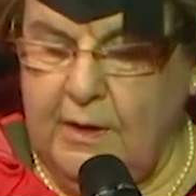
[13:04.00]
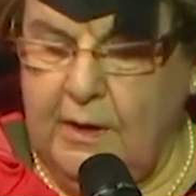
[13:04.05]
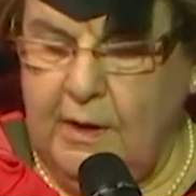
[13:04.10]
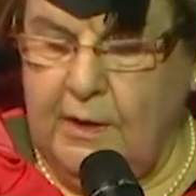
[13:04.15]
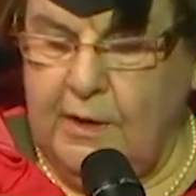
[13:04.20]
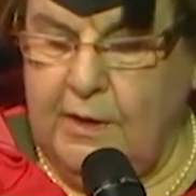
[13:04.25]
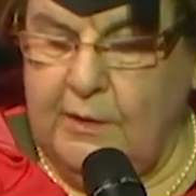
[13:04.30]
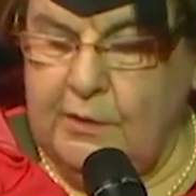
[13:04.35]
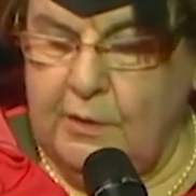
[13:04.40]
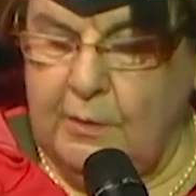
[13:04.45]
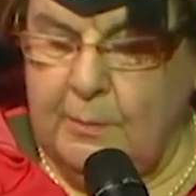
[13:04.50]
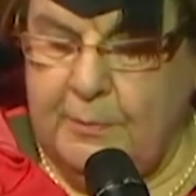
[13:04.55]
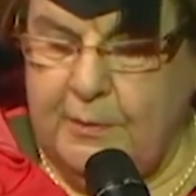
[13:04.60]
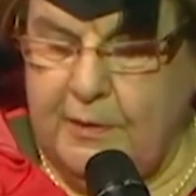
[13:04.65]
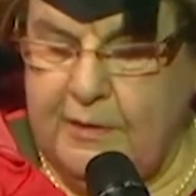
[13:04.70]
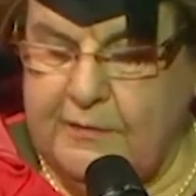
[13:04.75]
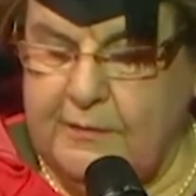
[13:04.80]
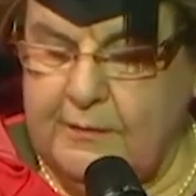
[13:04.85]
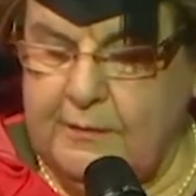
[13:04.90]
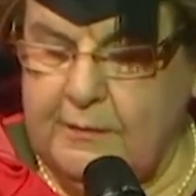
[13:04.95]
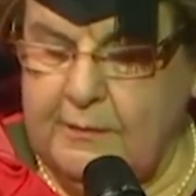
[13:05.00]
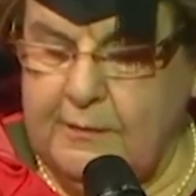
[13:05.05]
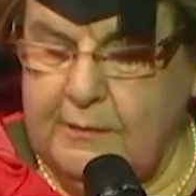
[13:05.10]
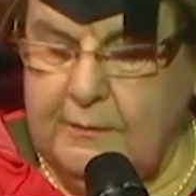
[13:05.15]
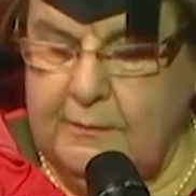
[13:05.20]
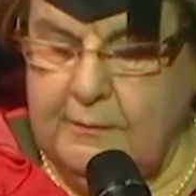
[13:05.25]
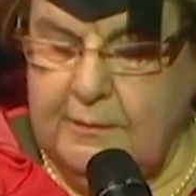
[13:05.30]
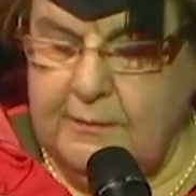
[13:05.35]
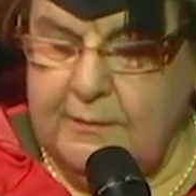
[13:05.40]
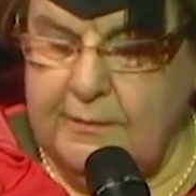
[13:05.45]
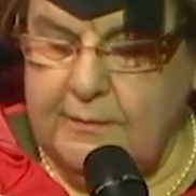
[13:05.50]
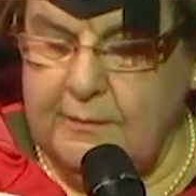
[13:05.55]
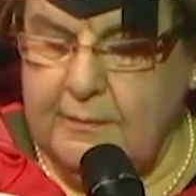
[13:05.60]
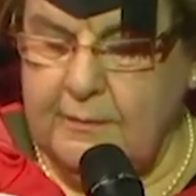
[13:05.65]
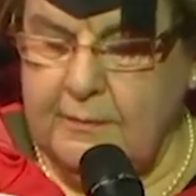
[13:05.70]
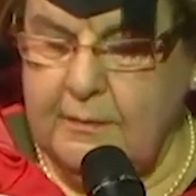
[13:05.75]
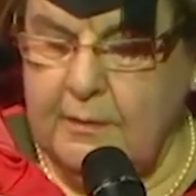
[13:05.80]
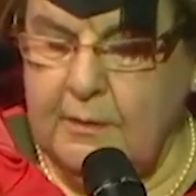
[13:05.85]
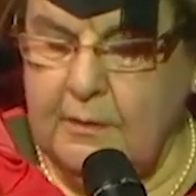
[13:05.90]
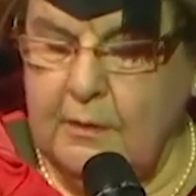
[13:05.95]
in your presence,
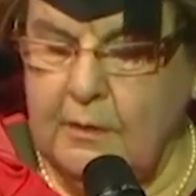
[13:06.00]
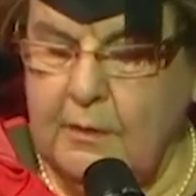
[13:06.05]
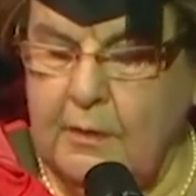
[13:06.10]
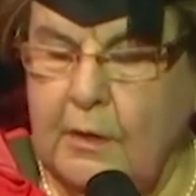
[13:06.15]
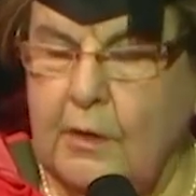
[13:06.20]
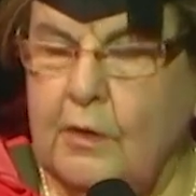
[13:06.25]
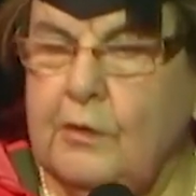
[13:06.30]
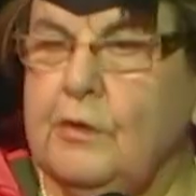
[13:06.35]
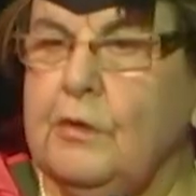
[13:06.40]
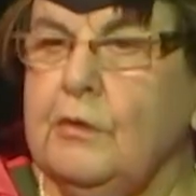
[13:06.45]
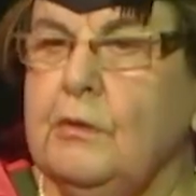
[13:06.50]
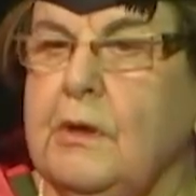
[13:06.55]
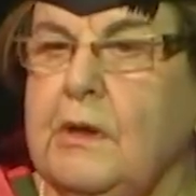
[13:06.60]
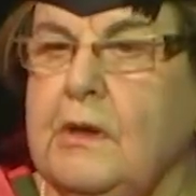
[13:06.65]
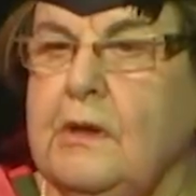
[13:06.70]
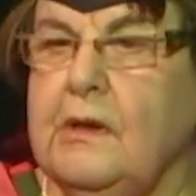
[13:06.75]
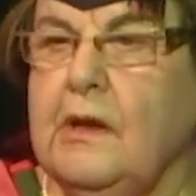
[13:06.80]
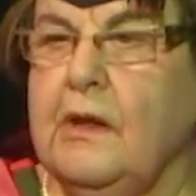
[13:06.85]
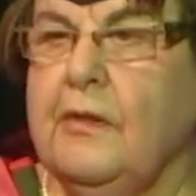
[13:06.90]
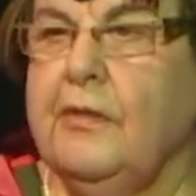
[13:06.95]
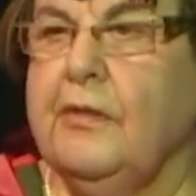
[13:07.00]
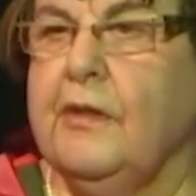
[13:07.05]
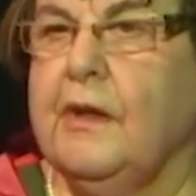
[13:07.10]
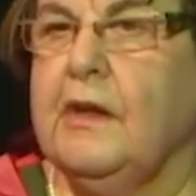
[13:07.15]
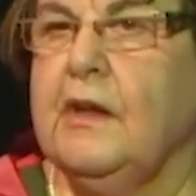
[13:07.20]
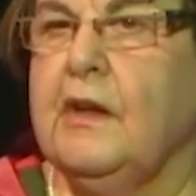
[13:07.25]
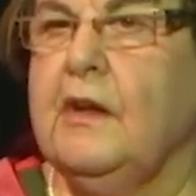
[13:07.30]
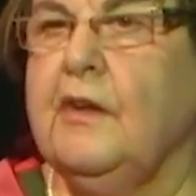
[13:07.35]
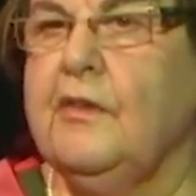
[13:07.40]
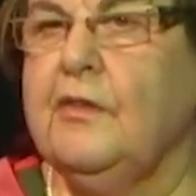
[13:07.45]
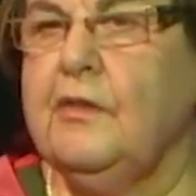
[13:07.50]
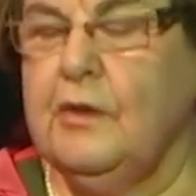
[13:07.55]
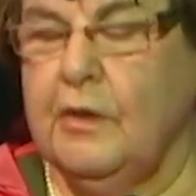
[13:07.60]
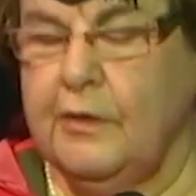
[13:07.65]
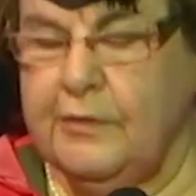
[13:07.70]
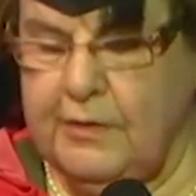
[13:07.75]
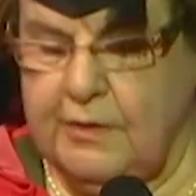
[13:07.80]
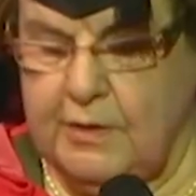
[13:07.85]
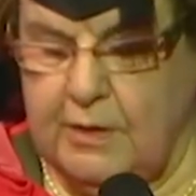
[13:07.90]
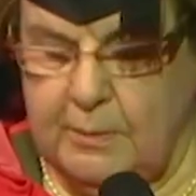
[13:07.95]
doing nothing is
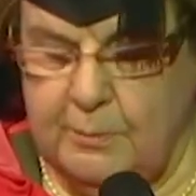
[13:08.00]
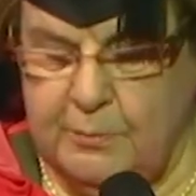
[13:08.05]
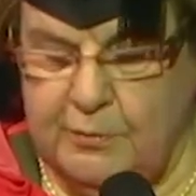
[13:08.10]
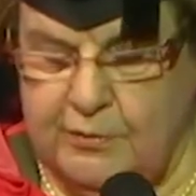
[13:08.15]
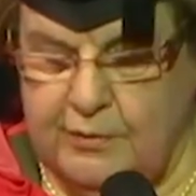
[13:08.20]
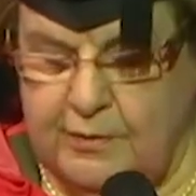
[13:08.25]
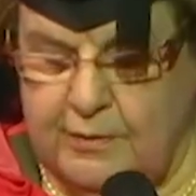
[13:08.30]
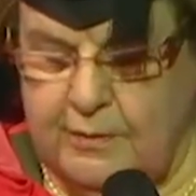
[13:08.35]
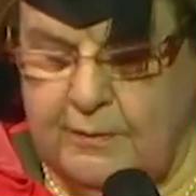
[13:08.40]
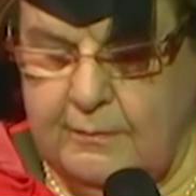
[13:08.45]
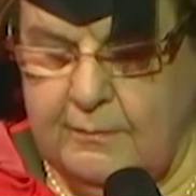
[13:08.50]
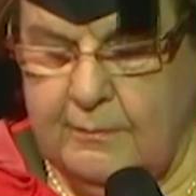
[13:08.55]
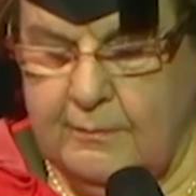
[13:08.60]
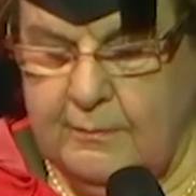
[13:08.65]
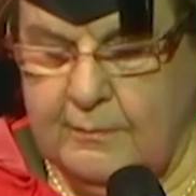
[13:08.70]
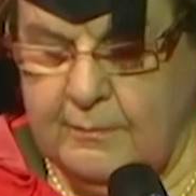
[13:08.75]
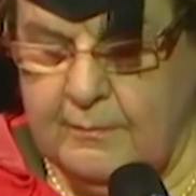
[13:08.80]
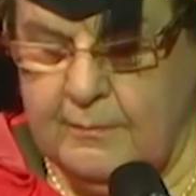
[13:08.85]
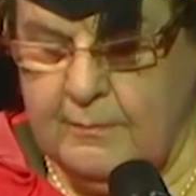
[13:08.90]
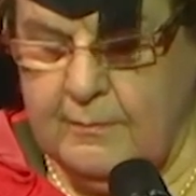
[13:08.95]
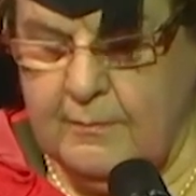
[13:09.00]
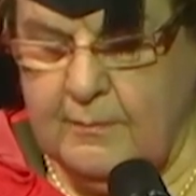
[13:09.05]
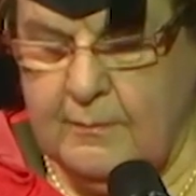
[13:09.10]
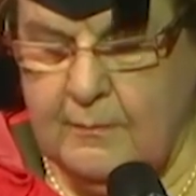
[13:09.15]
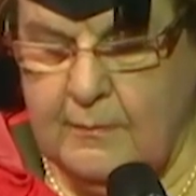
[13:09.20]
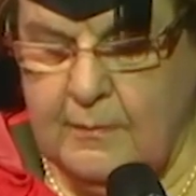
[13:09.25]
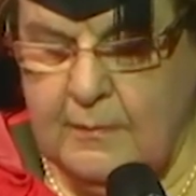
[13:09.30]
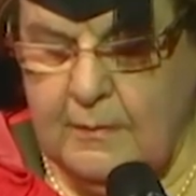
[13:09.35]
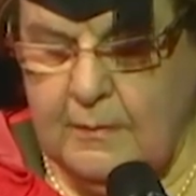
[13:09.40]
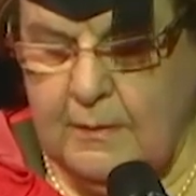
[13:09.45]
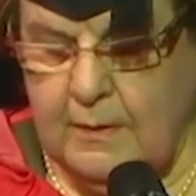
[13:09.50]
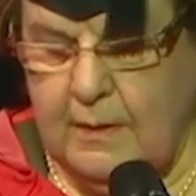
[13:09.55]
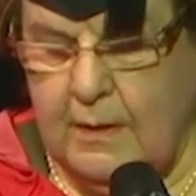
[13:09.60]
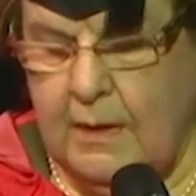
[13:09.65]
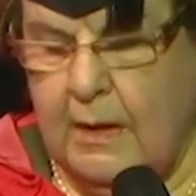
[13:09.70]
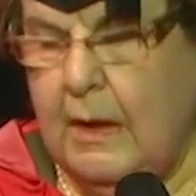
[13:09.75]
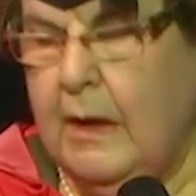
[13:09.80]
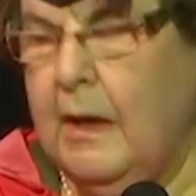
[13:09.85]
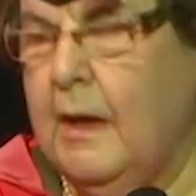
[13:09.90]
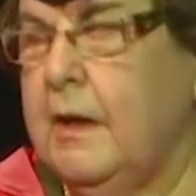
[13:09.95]
not an option.
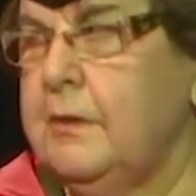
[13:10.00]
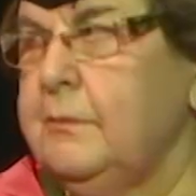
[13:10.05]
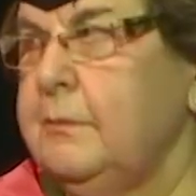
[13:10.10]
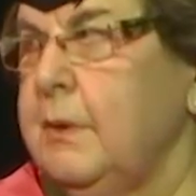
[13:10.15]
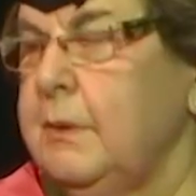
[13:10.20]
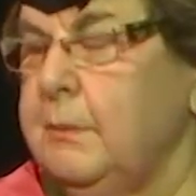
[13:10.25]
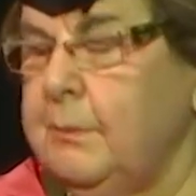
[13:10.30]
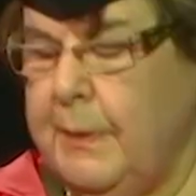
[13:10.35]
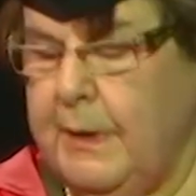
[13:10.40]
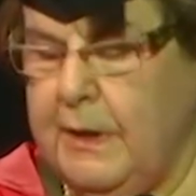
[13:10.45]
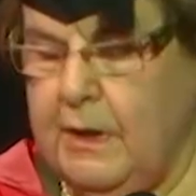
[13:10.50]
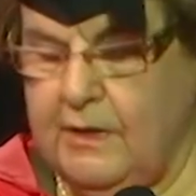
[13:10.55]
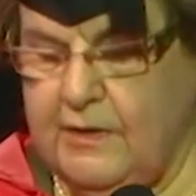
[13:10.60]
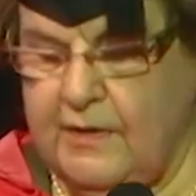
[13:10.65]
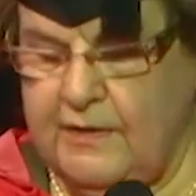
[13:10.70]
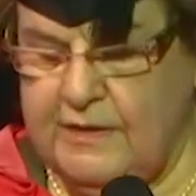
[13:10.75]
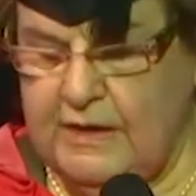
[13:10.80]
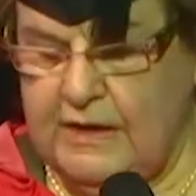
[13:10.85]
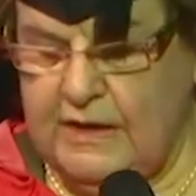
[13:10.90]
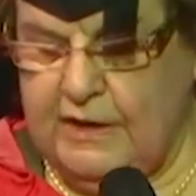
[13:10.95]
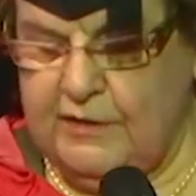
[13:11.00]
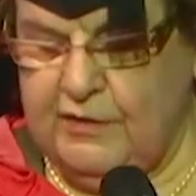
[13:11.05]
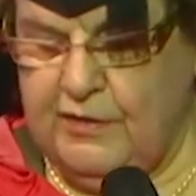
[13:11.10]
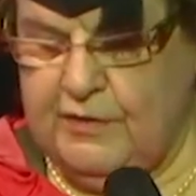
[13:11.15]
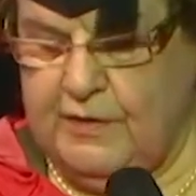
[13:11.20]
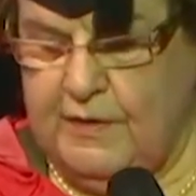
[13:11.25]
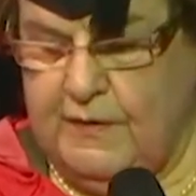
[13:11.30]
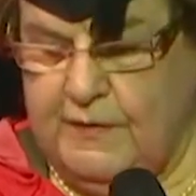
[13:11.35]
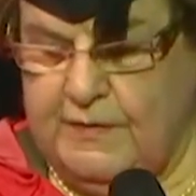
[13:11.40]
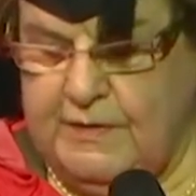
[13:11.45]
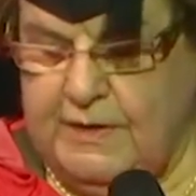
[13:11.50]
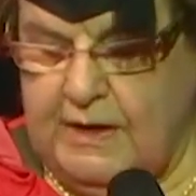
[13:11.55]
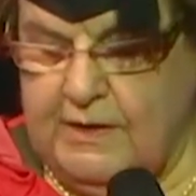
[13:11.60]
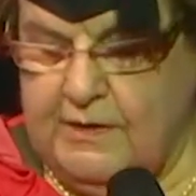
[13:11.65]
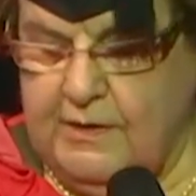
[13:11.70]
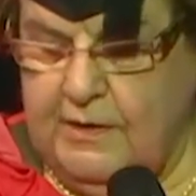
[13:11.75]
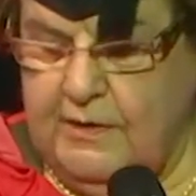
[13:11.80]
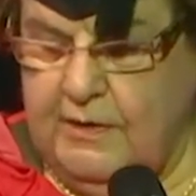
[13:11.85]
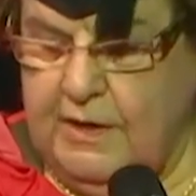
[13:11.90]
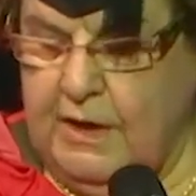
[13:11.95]
Edmund Burke is alleged to have
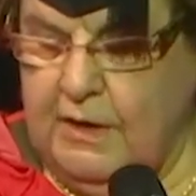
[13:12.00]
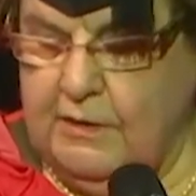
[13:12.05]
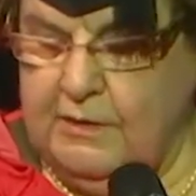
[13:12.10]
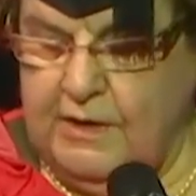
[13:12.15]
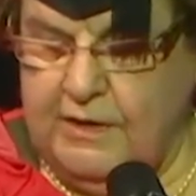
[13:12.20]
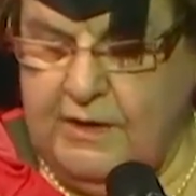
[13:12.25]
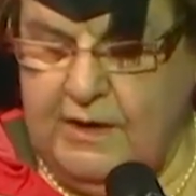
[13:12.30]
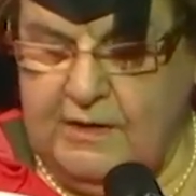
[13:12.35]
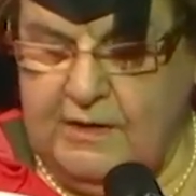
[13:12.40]
said the only thing